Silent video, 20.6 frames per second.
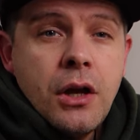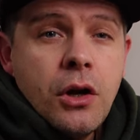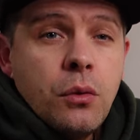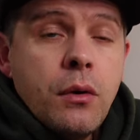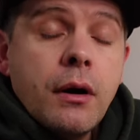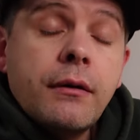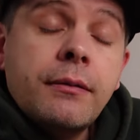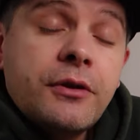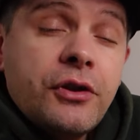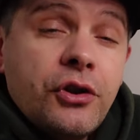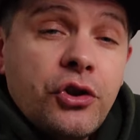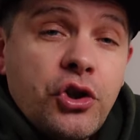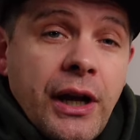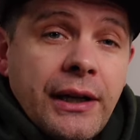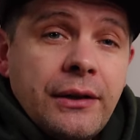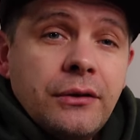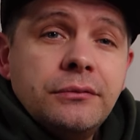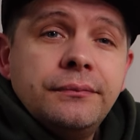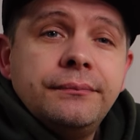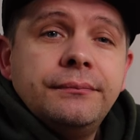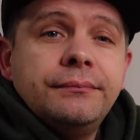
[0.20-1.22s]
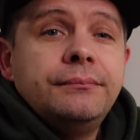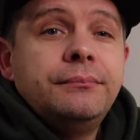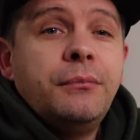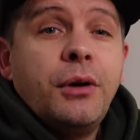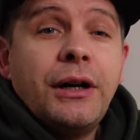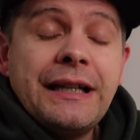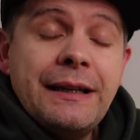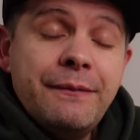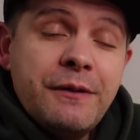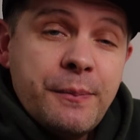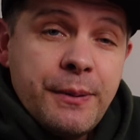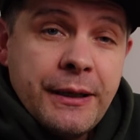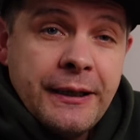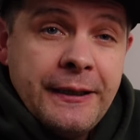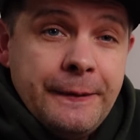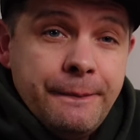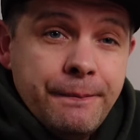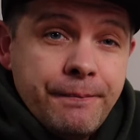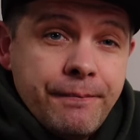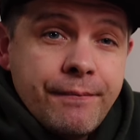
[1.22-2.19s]
Welcome to the channel, my name's
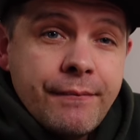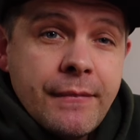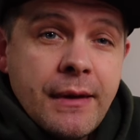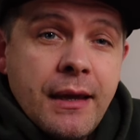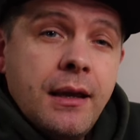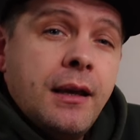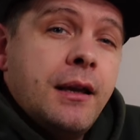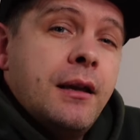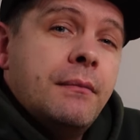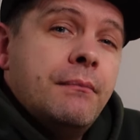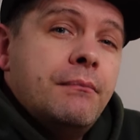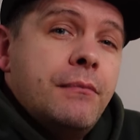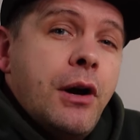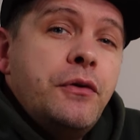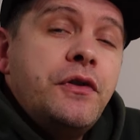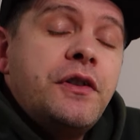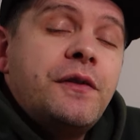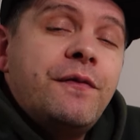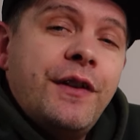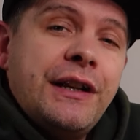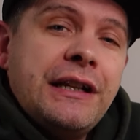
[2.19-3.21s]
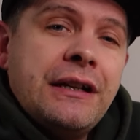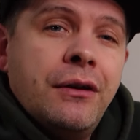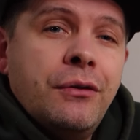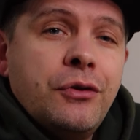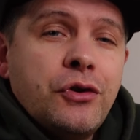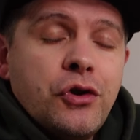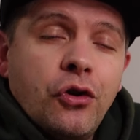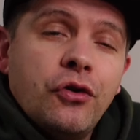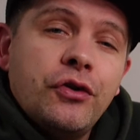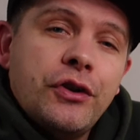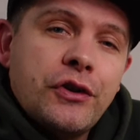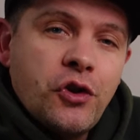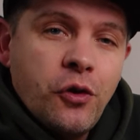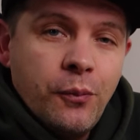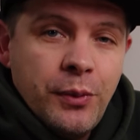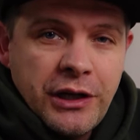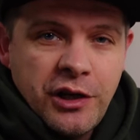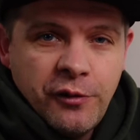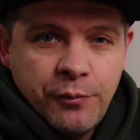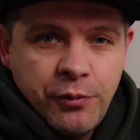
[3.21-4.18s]
Pete. Most videos on the
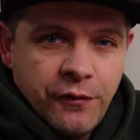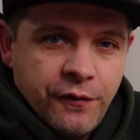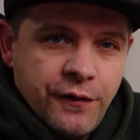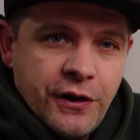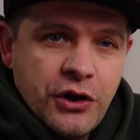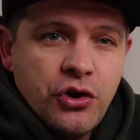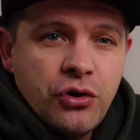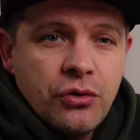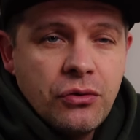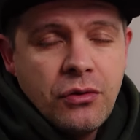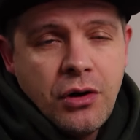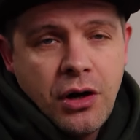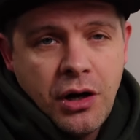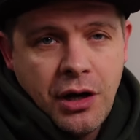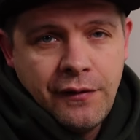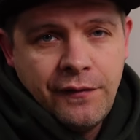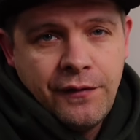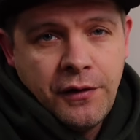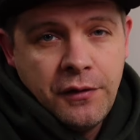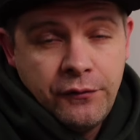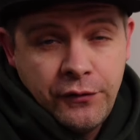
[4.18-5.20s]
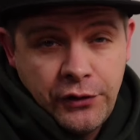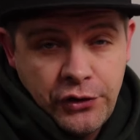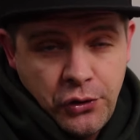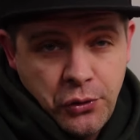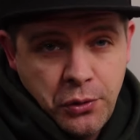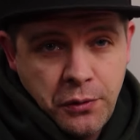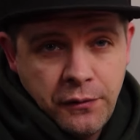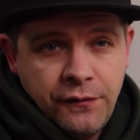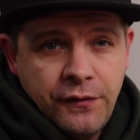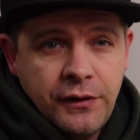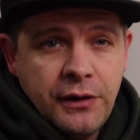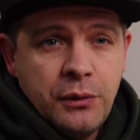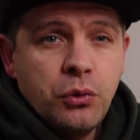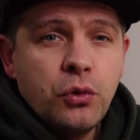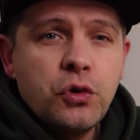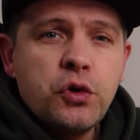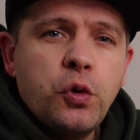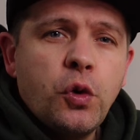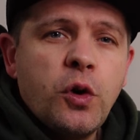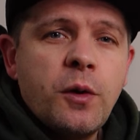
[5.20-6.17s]
topic of professional iPhone photography
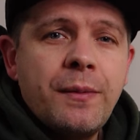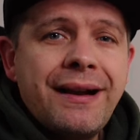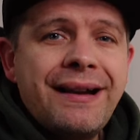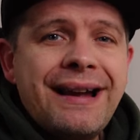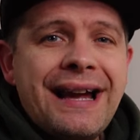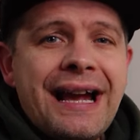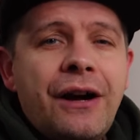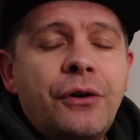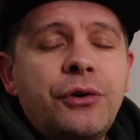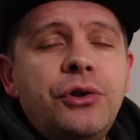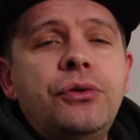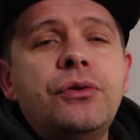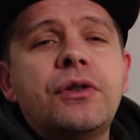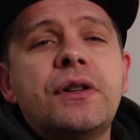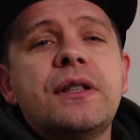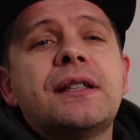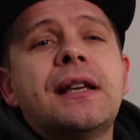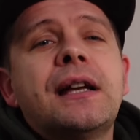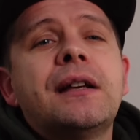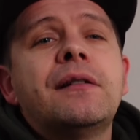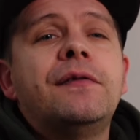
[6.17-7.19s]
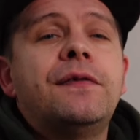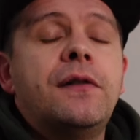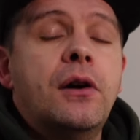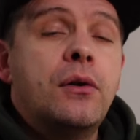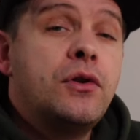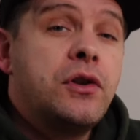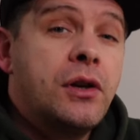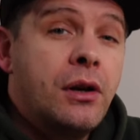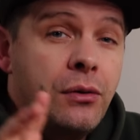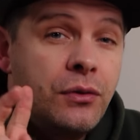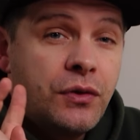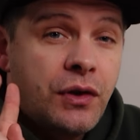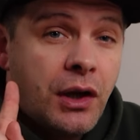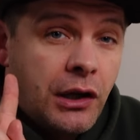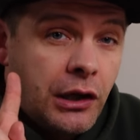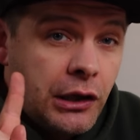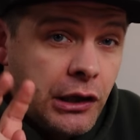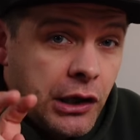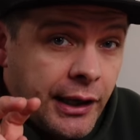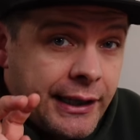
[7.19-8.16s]
will talk about how you can take photos
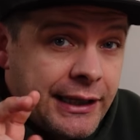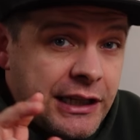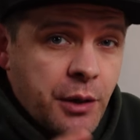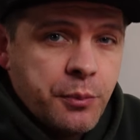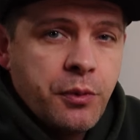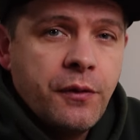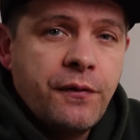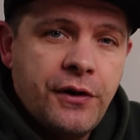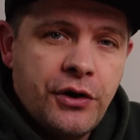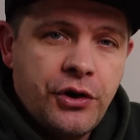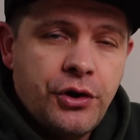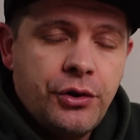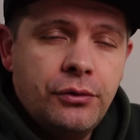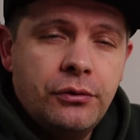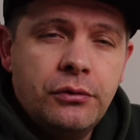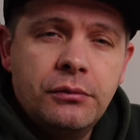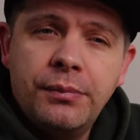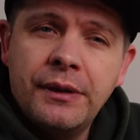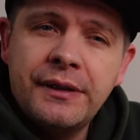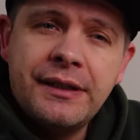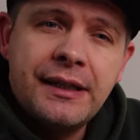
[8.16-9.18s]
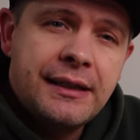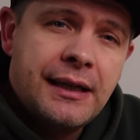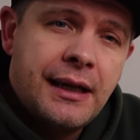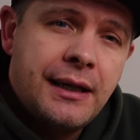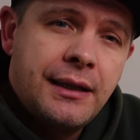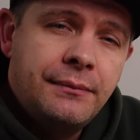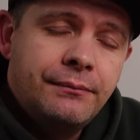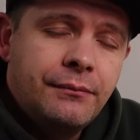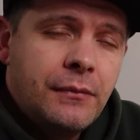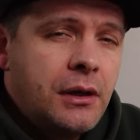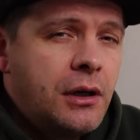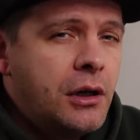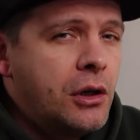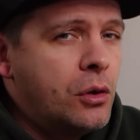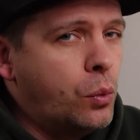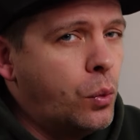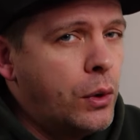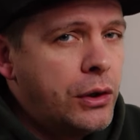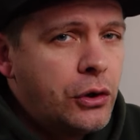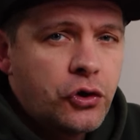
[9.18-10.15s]
like a professional. But today,
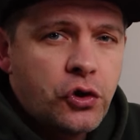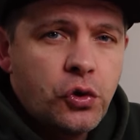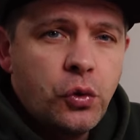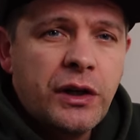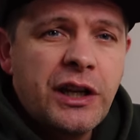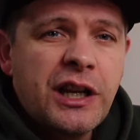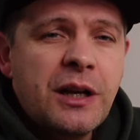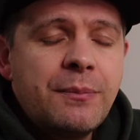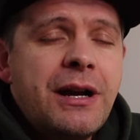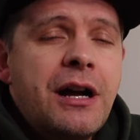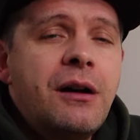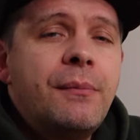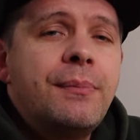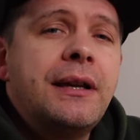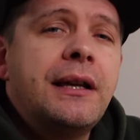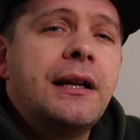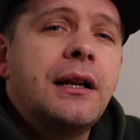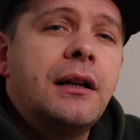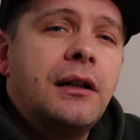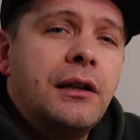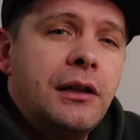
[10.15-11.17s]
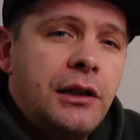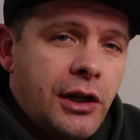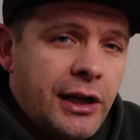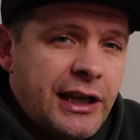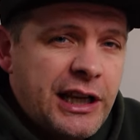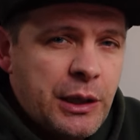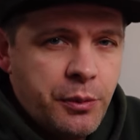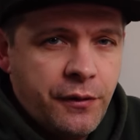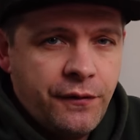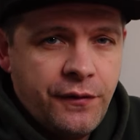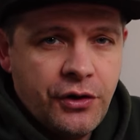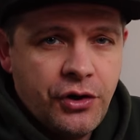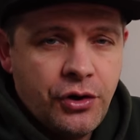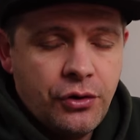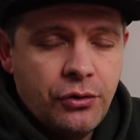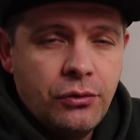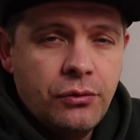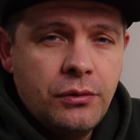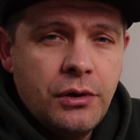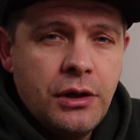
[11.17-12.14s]
we're not talking about being like a
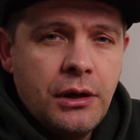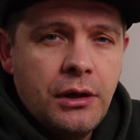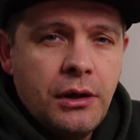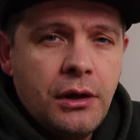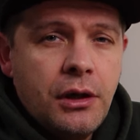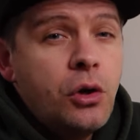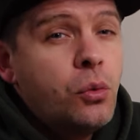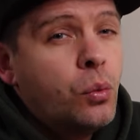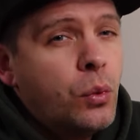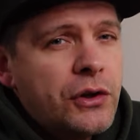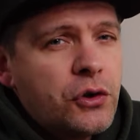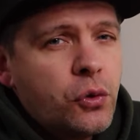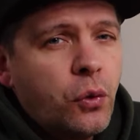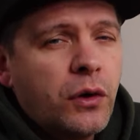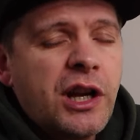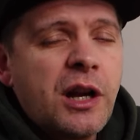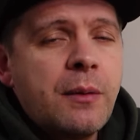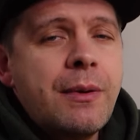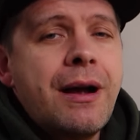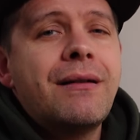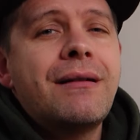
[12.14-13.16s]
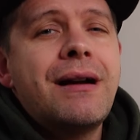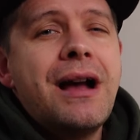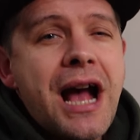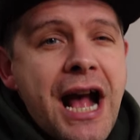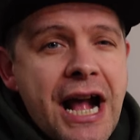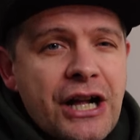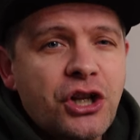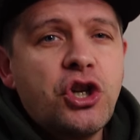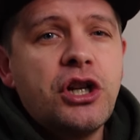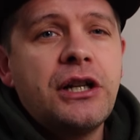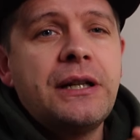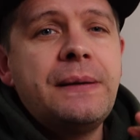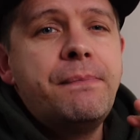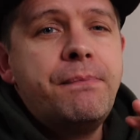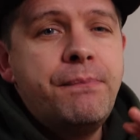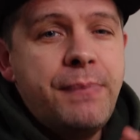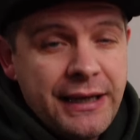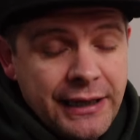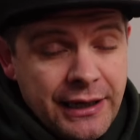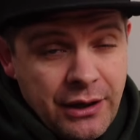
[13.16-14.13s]
professional, we're talking about actually
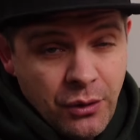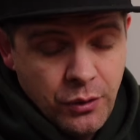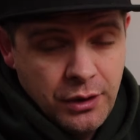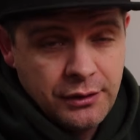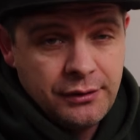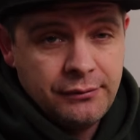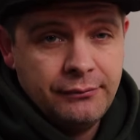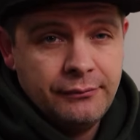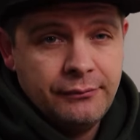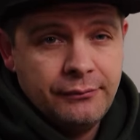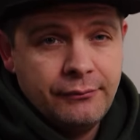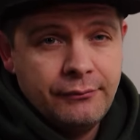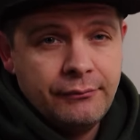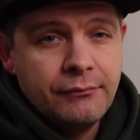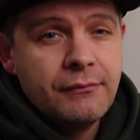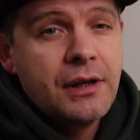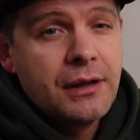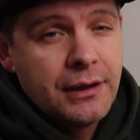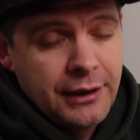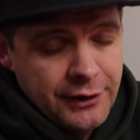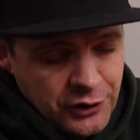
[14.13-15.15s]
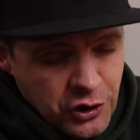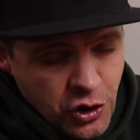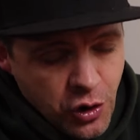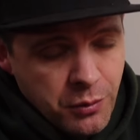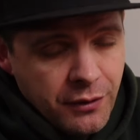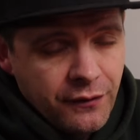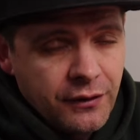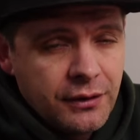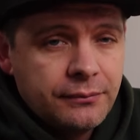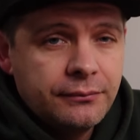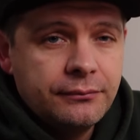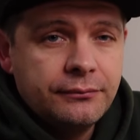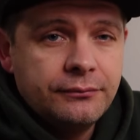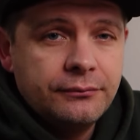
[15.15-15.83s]
being one. Let's get on with it.